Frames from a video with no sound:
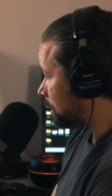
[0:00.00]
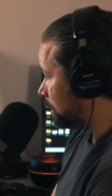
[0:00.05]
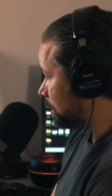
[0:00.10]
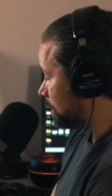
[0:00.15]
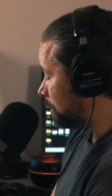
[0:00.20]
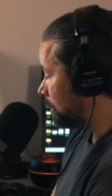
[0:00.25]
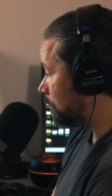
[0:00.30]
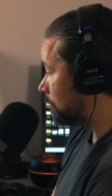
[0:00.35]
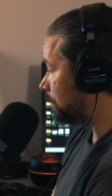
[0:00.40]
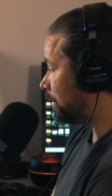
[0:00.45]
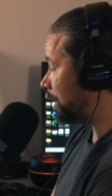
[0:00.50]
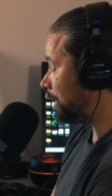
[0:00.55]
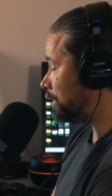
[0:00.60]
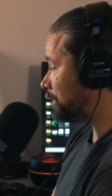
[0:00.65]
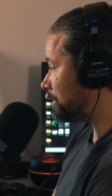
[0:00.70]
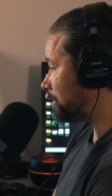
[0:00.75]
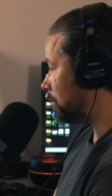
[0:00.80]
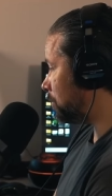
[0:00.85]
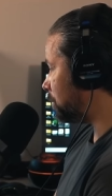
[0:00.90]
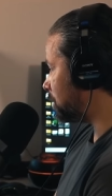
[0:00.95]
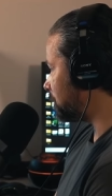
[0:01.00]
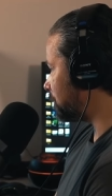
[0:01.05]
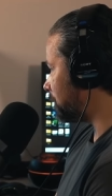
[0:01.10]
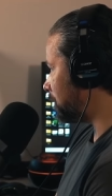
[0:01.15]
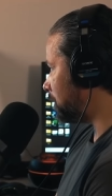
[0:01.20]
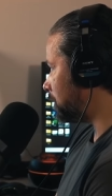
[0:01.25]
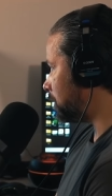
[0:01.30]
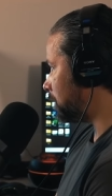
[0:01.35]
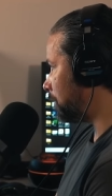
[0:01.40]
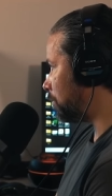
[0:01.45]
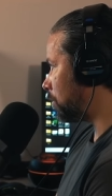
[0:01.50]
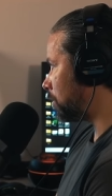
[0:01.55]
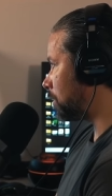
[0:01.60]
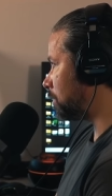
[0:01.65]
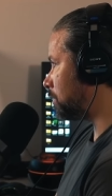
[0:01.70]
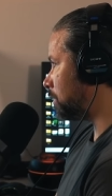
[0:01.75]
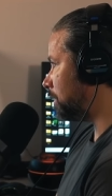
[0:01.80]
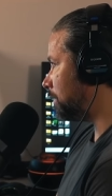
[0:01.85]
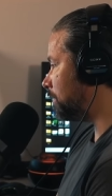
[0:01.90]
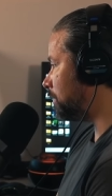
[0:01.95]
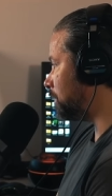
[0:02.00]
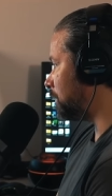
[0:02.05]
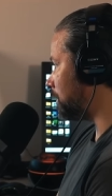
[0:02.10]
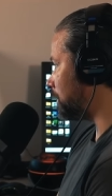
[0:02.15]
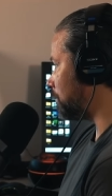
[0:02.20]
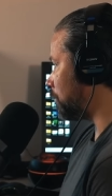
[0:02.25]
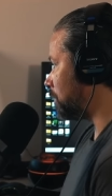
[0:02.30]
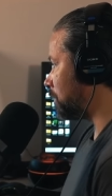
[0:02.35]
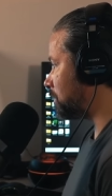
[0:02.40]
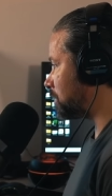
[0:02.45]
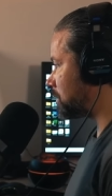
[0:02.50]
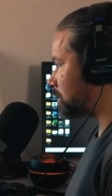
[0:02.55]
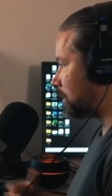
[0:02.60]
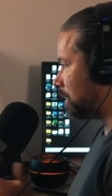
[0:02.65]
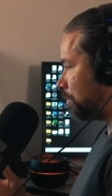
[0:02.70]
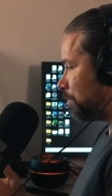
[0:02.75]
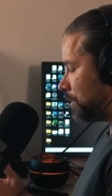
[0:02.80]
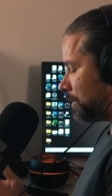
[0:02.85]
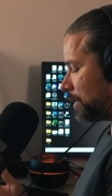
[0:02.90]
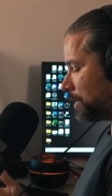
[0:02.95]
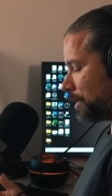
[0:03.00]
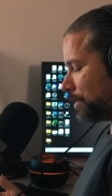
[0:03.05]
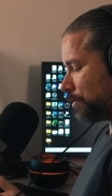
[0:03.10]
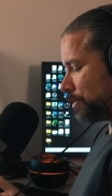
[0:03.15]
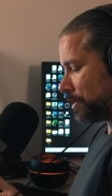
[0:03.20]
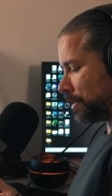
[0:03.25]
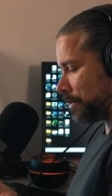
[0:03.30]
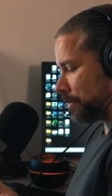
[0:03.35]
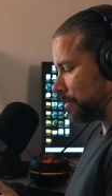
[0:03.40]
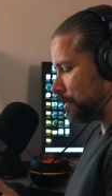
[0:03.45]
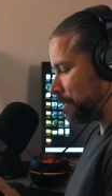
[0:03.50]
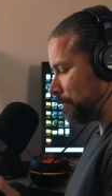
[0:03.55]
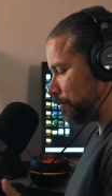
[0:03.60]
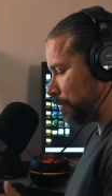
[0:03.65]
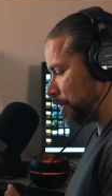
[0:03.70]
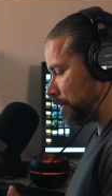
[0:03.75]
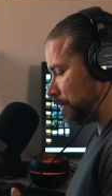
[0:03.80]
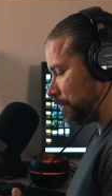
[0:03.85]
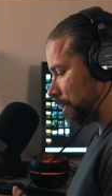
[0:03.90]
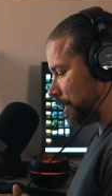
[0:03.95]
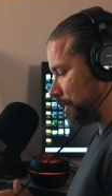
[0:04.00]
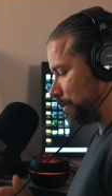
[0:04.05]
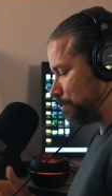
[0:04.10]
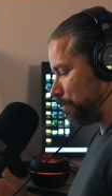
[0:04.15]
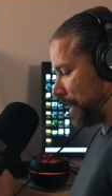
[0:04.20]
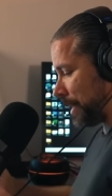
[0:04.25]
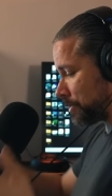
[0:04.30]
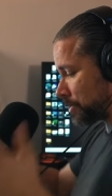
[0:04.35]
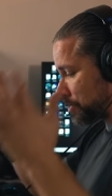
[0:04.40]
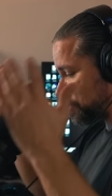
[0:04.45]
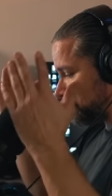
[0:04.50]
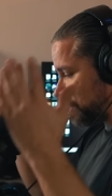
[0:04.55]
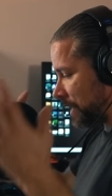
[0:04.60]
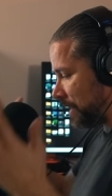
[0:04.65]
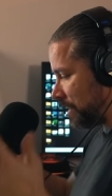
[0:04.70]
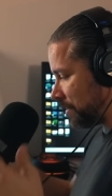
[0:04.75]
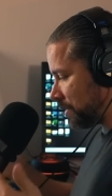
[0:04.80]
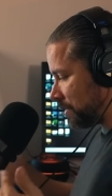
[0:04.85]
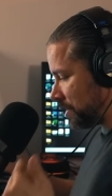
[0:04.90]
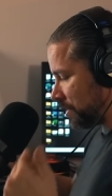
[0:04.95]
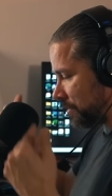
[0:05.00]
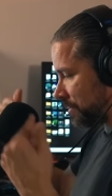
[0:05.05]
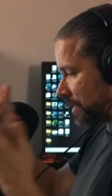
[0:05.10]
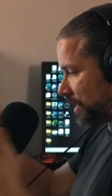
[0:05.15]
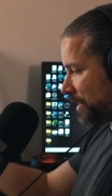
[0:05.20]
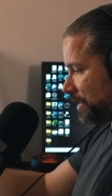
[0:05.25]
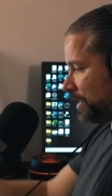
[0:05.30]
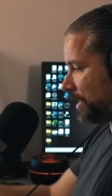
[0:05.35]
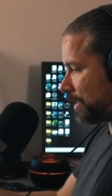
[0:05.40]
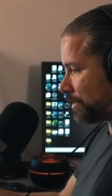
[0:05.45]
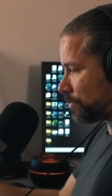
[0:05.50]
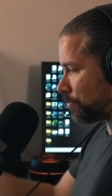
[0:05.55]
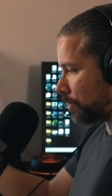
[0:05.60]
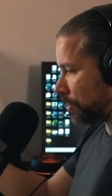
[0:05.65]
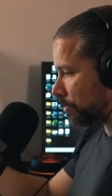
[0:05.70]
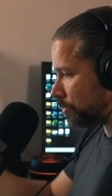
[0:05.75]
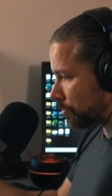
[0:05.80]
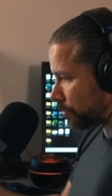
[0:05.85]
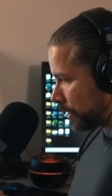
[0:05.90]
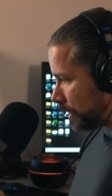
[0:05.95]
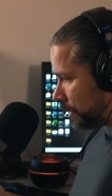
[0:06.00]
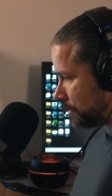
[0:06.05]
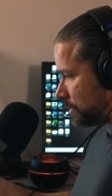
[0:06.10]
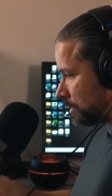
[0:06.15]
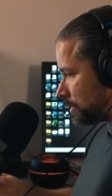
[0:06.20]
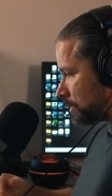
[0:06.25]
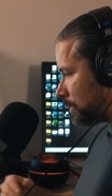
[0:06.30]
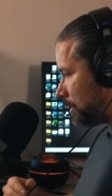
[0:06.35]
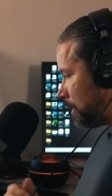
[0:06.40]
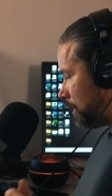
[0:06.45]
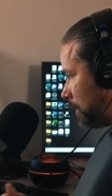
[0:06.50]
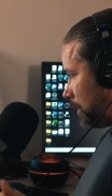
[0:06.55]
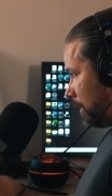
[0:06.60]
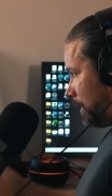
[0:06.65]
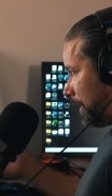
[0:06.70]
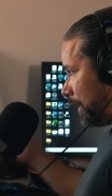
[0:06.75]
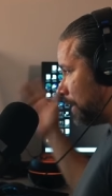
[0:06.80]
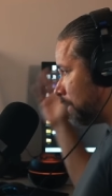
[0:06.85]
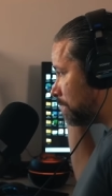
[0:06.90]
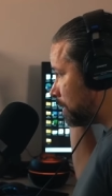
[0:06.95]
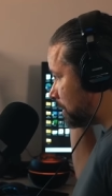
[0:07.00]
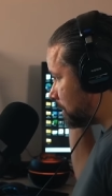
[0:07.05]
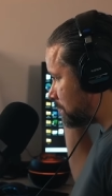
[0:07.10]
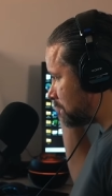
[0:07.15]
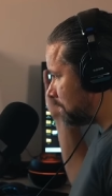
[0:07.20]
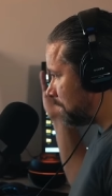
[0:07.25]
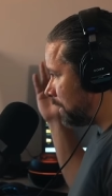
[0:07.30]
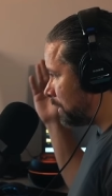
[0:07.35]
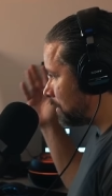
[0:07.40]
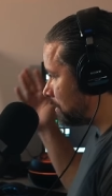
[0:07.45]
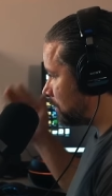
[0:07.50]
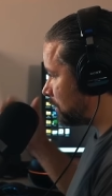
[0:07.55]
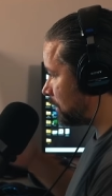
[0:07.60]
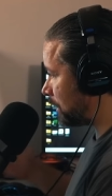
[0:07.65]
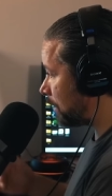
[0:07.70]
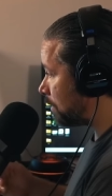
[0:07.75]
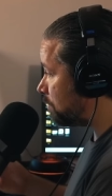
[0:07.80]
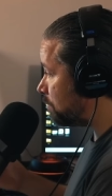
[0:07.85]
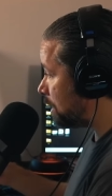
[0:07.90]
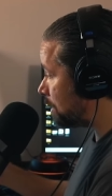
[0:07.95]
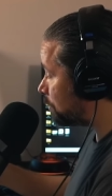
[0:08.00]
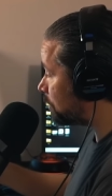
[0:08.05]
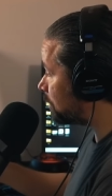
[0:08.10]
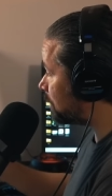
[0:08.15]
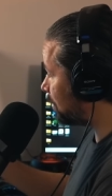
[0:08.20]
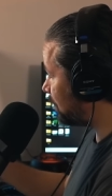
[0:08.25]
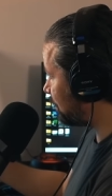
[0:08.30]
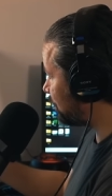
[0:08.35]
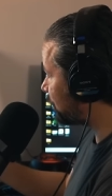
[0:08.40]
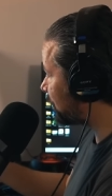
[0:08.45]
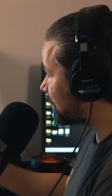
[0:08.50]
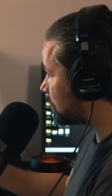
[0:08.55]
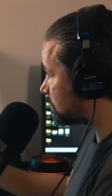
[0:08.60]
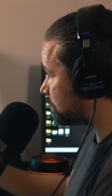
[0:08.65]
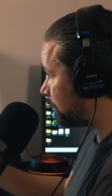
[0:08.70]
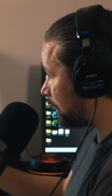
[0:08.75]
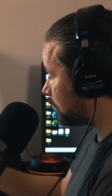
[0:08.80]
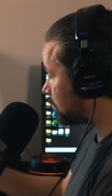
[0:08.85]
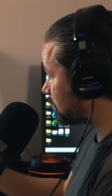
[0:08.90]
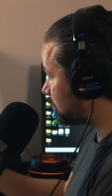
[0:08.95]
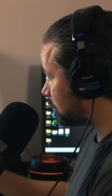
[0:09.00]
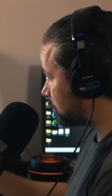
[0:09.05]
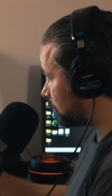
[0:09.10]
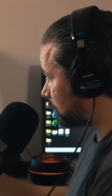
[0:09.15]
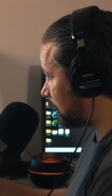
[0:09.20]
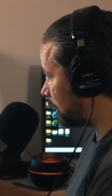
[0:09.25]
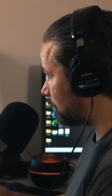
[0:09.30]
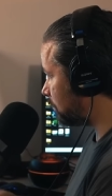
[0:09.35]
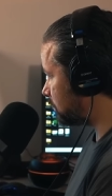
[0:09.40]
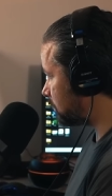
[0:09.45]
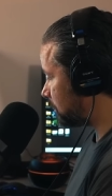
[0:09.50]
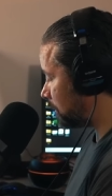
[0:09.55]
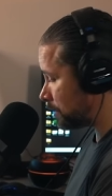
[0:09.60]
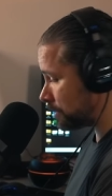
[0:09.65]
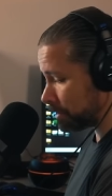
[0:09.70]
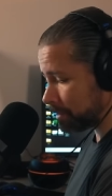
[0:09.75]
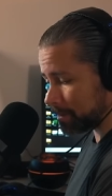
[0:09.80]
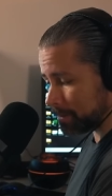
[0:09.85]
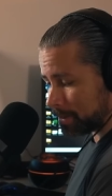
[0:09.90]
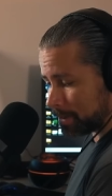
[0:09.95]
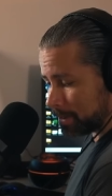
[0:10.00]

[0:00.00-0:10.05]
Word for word: oh, they had so much fun. They wanted to live in there. They wanted to sleep in there. They would literally want to like bounce around and then lay down, roll around, just endless energy. And I remember those bouncers when I was younger.